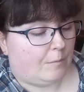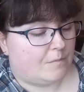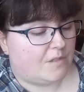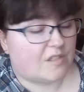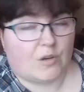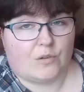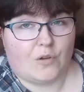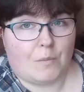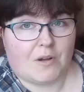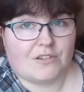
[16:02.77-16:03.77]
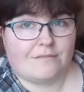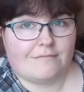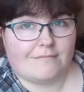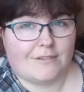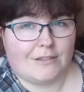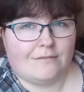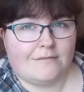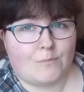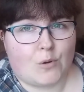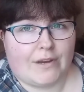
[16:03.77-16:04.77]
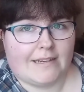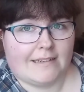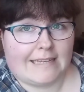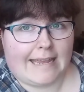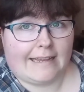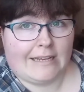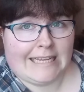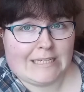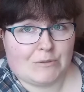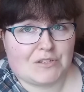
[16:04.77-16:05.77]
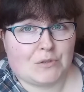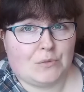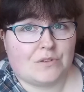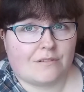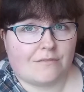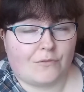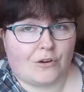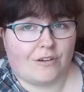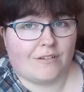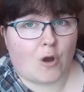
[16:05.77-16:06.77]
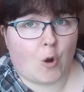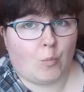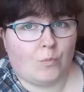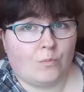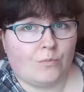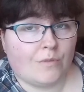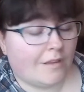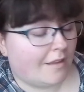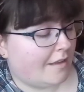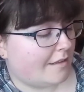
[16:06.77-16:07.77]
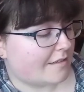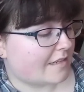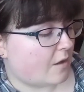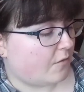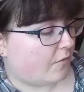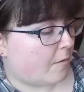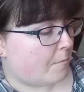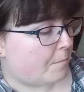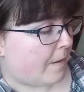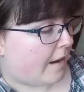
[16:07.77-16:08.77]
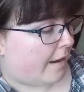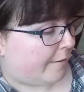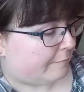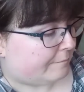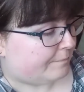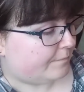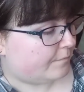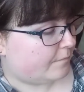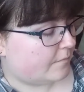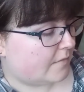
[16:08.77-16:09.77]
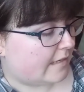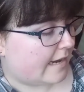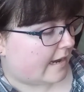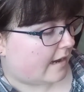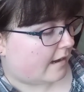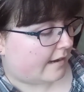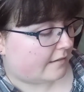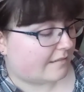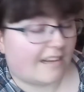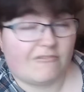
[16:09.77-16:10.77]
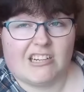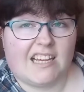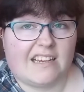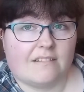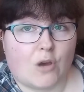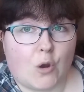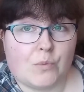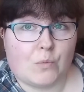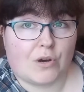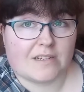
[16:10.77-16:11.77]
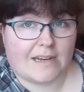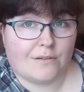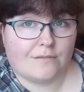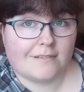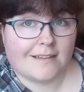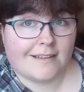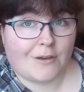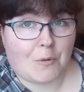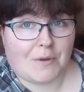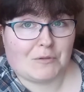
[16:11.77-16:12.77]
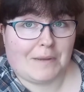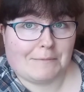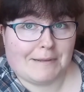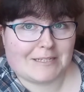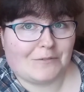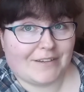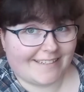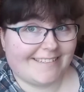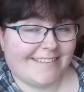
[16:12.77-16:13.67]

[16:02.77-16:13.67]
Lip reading: So not much point in getting into a suit for home stuff. But yeah, I really like it. Hope it works out. Hope I don't make a mess of it.